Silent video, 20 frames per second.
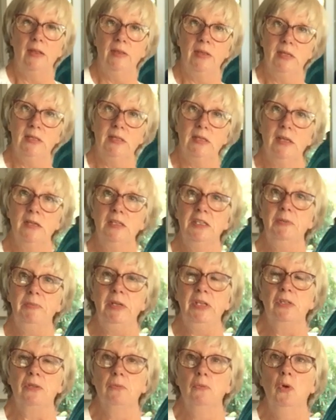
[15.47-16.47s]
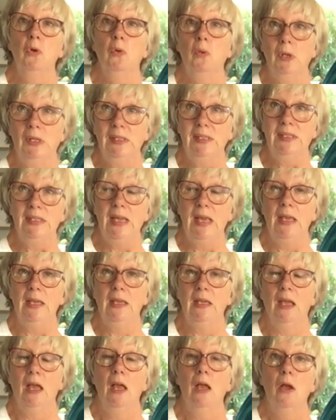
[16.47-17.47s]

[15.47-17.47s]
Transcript: there's going to be some quilting,